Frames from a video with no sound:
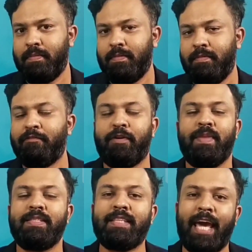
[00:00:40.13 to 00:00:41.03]
from the
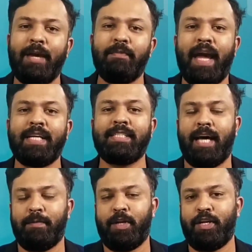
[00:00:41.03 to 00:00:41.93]
same
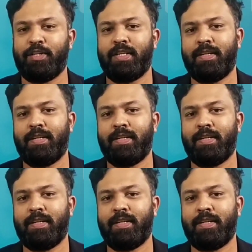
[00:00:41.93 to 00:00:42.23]
examination.